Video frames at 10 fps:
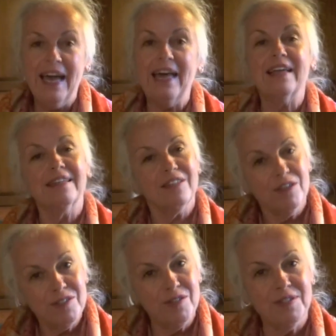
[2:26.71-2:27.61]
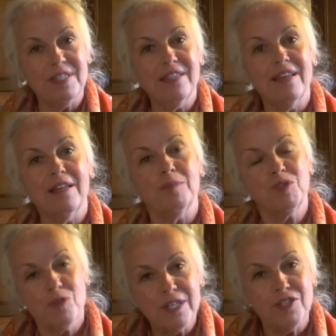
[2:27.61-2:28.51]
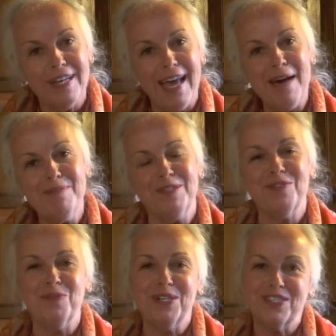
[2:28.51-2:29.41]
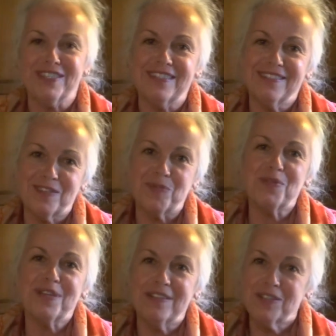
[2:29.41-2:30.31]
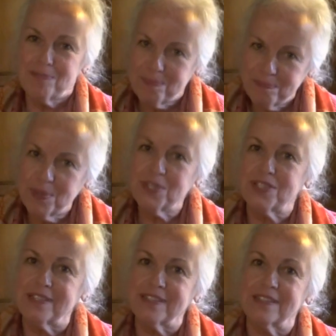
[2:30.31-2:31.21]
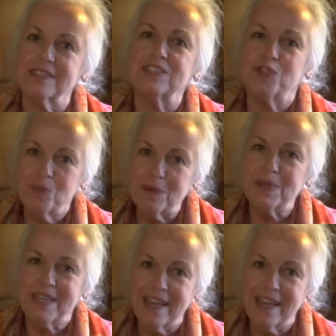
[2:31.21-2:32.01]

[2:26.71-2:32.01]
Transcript: and I can also see that obstruction happens in Washington, so we're here to push it a little and do what we